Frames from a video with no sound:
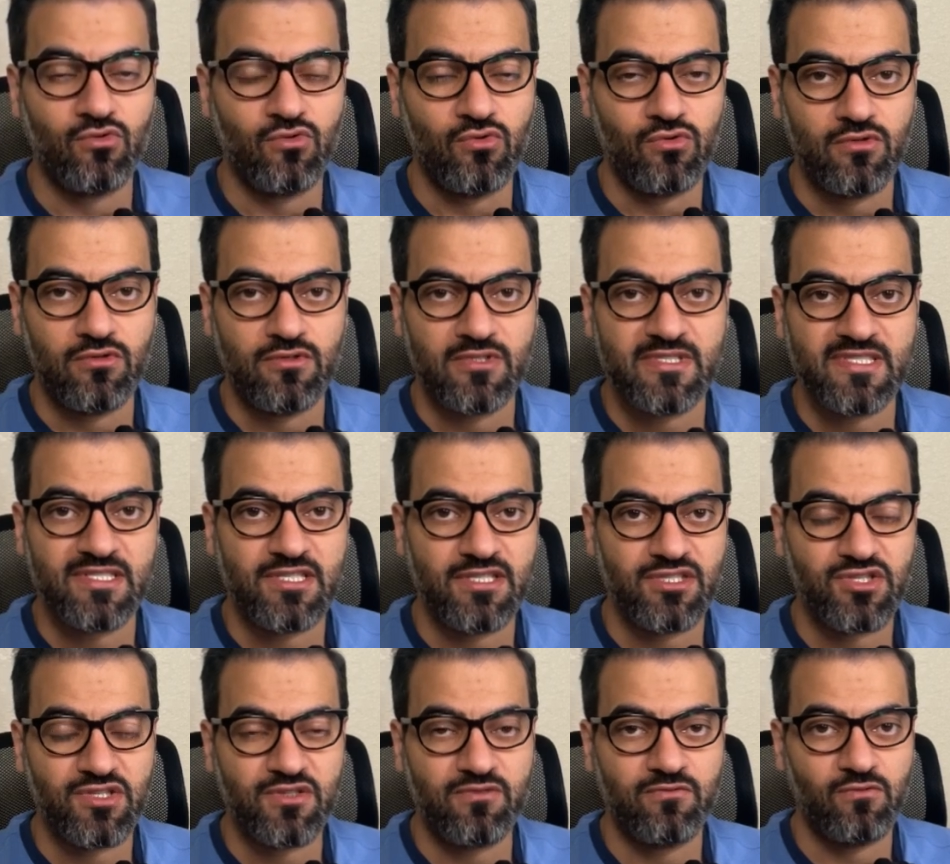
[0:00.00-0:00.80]
or
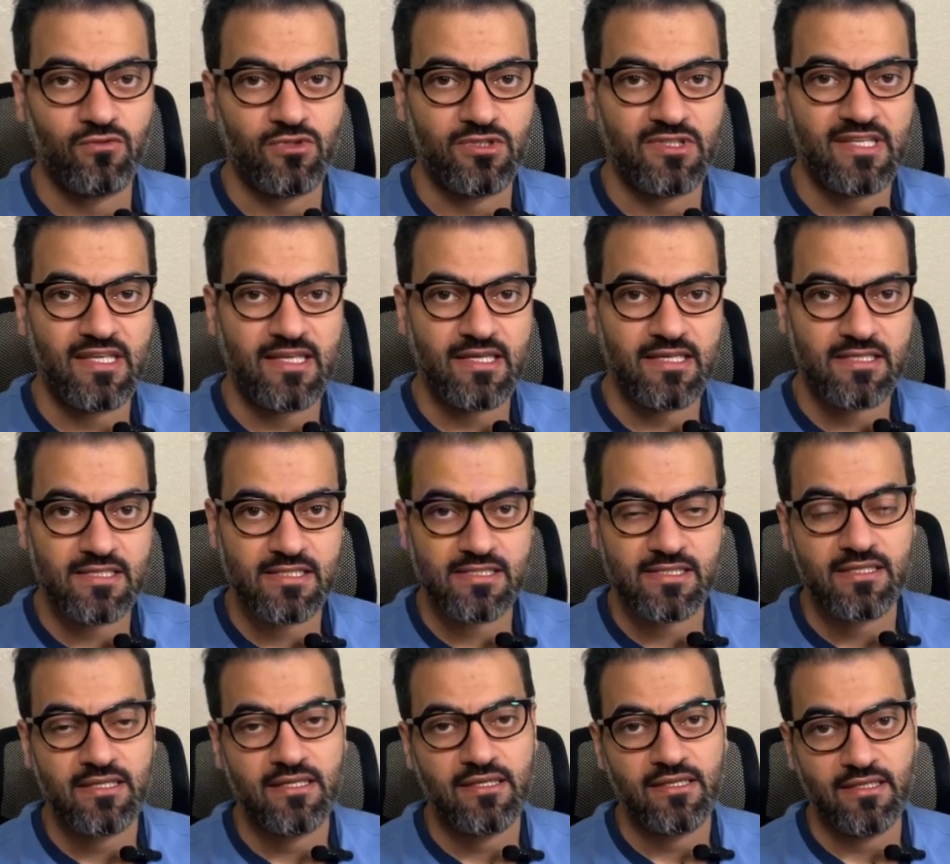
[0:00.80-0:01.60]
searching for
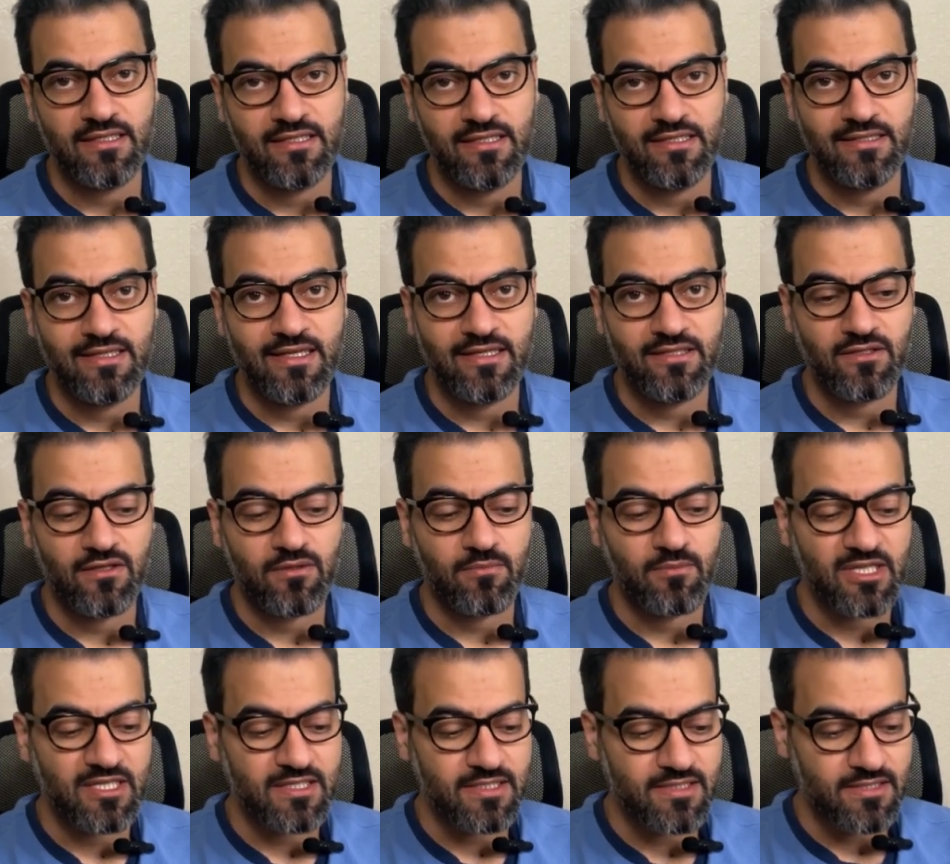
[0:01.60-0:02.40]
text in a
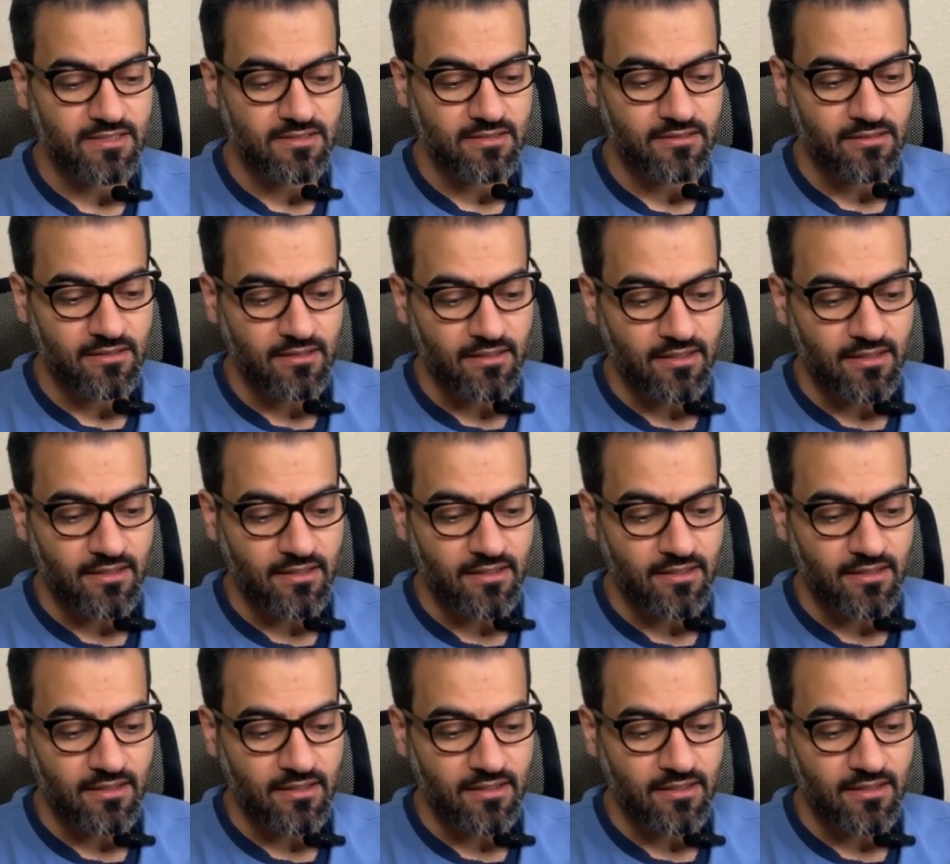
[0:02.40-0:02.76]
database.